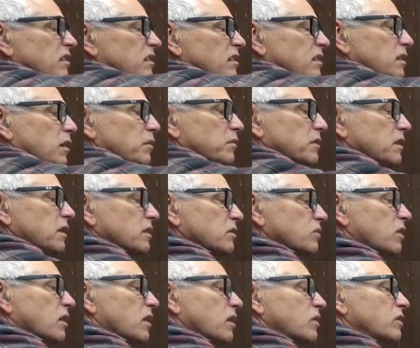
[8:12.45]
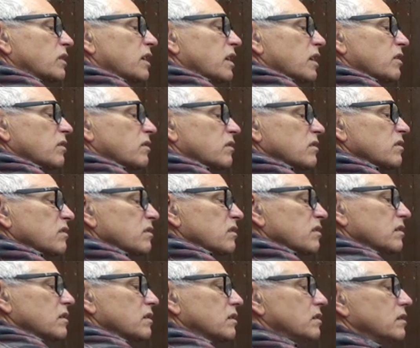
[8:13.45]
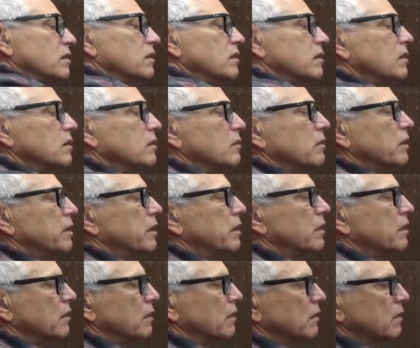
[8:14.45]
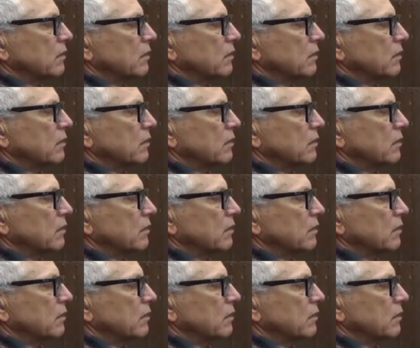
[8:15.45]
Except it doesn't want to go down. Why not?